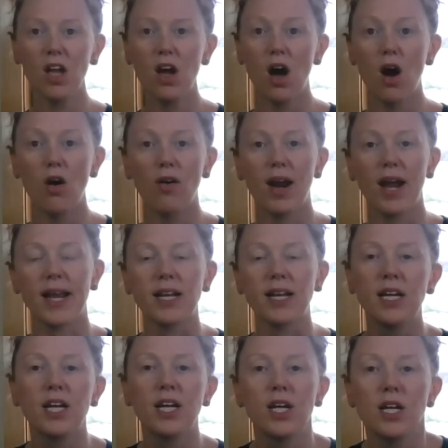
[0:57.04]
All right.
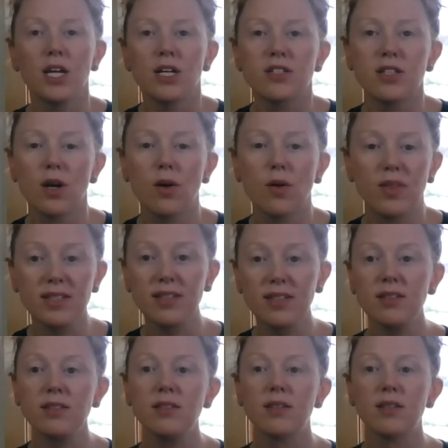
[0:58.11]
So this
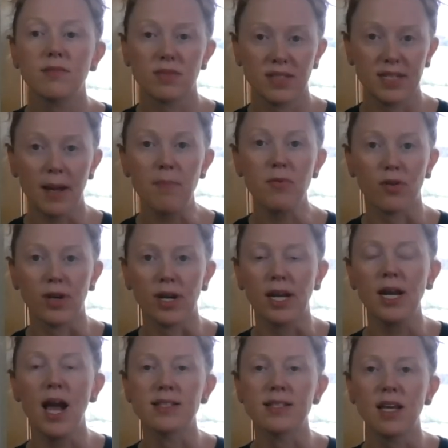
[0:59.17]
is step
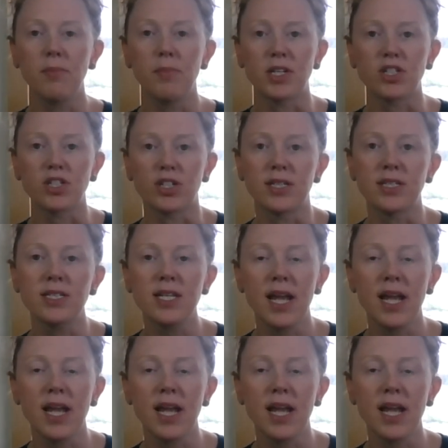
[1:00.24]
3, as I mentioned,